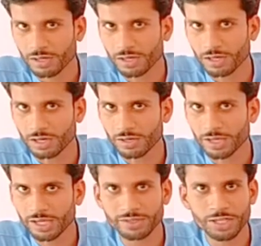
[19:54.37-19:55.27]

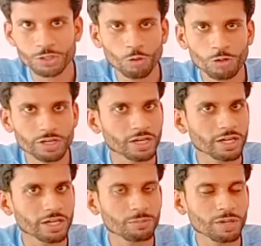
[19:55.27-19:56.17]
as I told
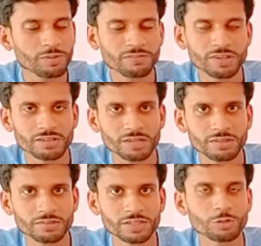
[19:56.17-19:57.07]
in my previous
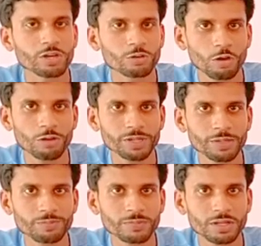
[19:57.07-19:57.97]
classes, you can call
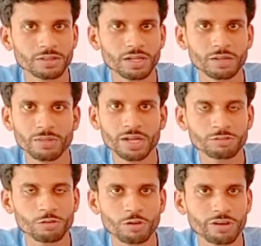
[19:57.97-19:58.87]
me The number
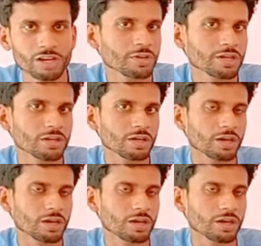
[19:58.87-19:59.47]
has already been